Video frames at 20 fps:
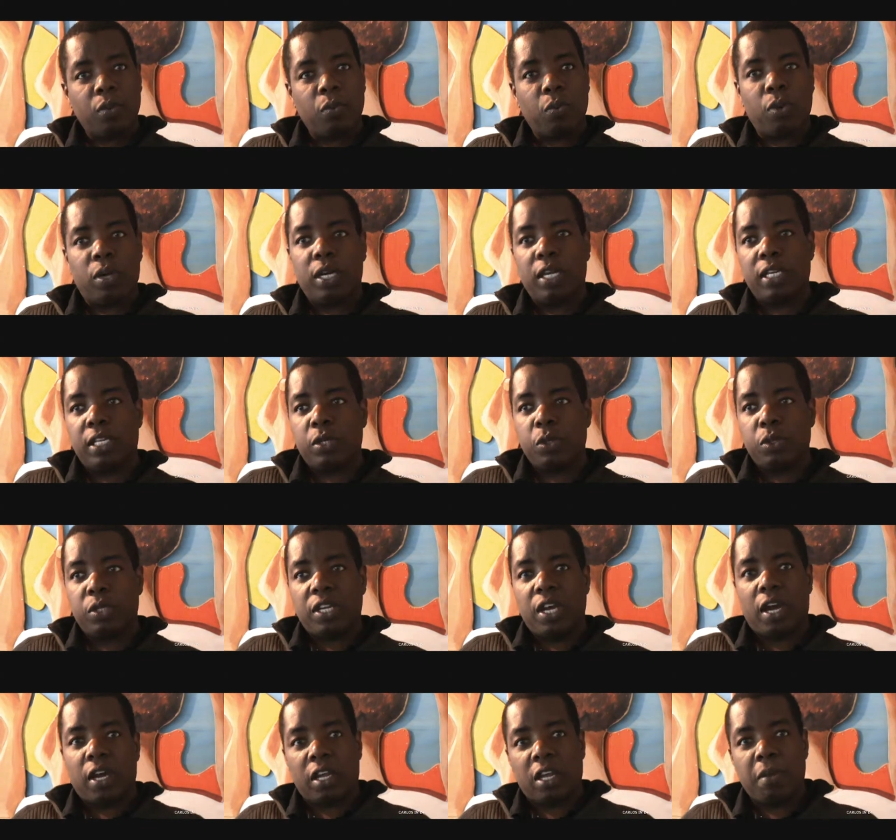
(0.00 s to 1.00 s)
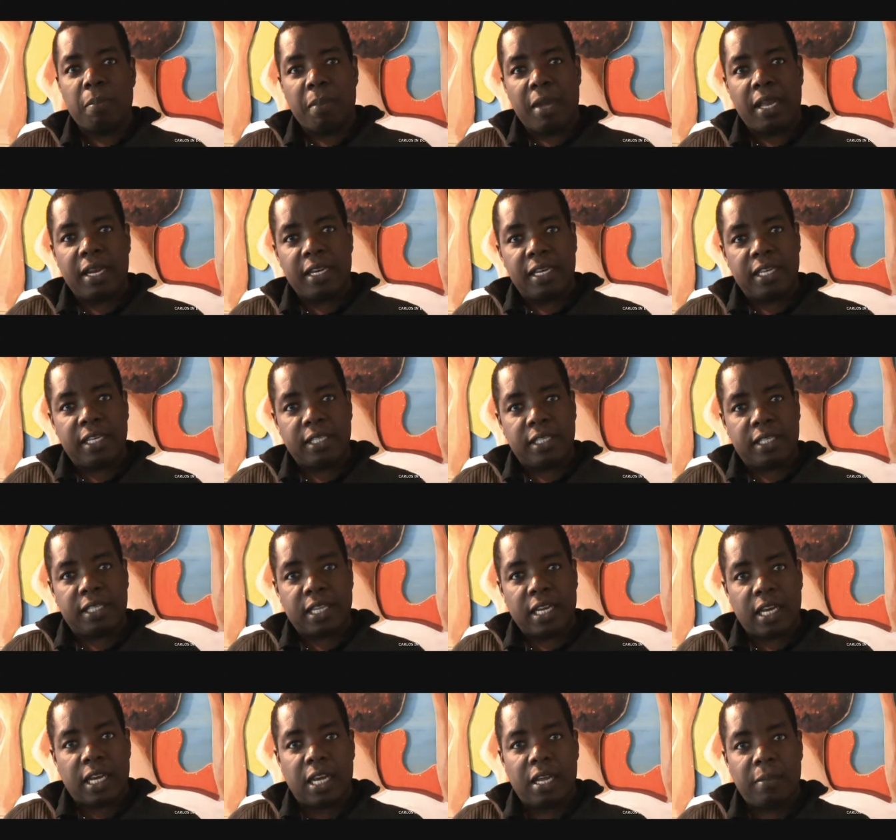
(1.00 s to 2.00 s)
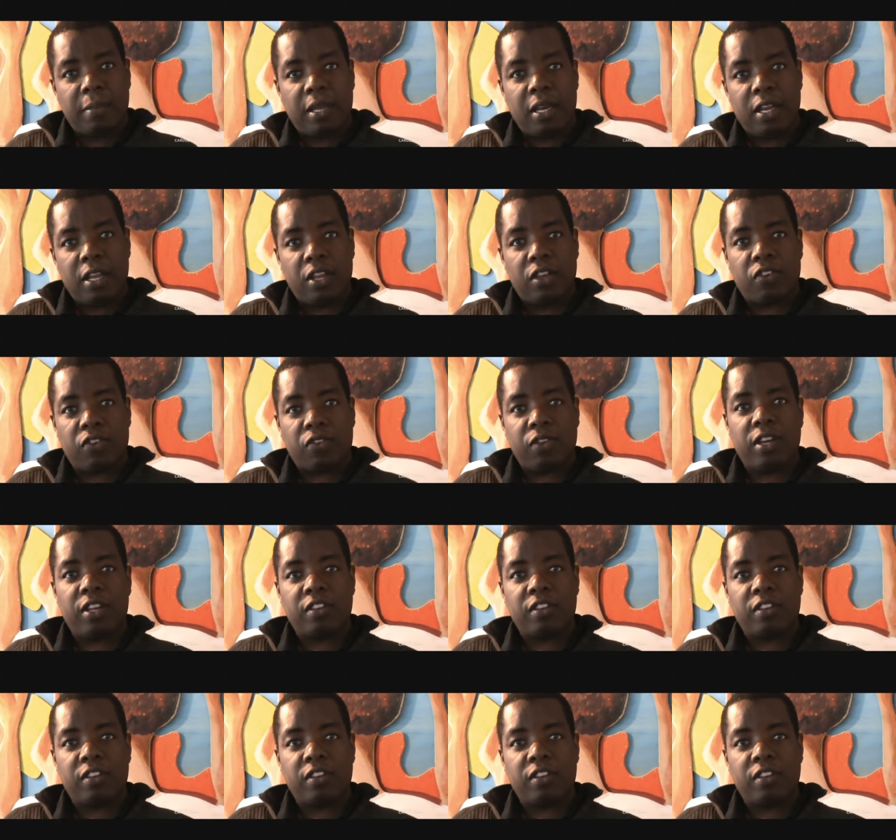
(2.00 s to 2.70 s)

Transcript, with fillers: wanting to document this time in history,